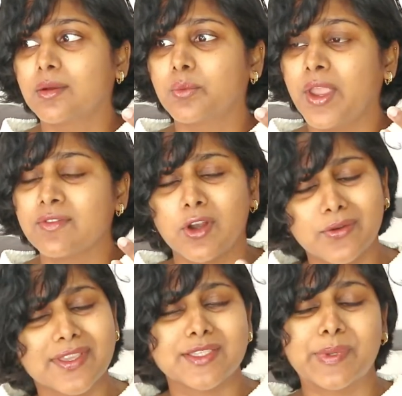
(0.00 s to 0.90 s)
we have a lot
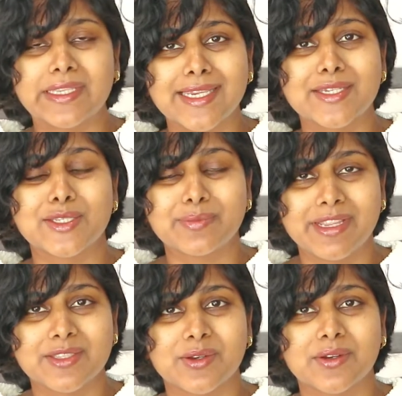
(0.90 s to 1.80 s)
of expectations
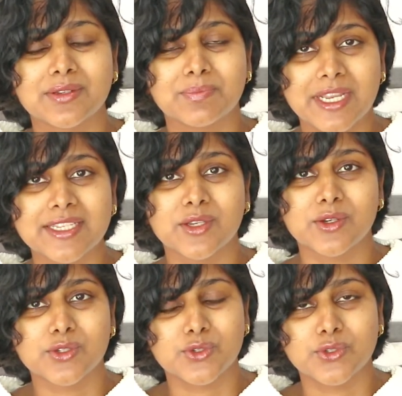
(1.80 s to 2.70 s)
placed on
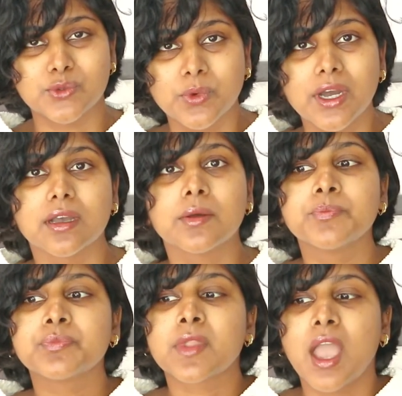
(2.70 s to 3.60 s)
us due to work,
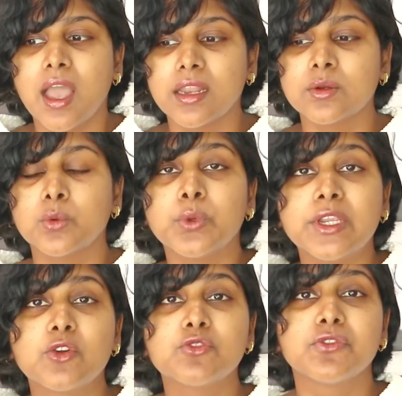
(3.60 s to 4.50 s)
and we
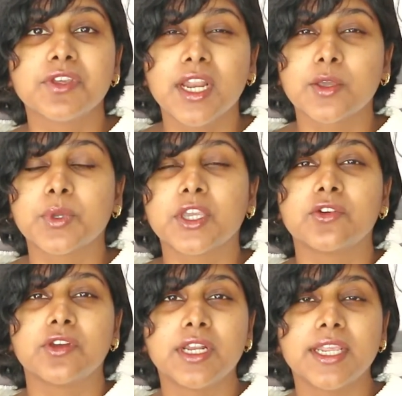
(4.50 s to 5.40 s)
don't feel like we
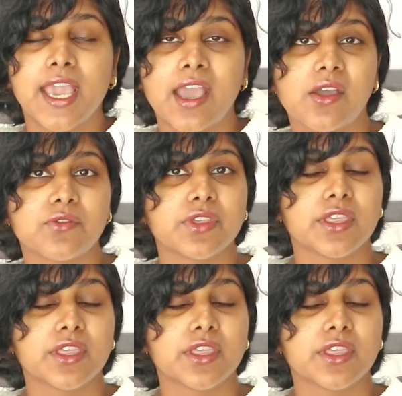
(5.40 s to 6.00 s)
can really have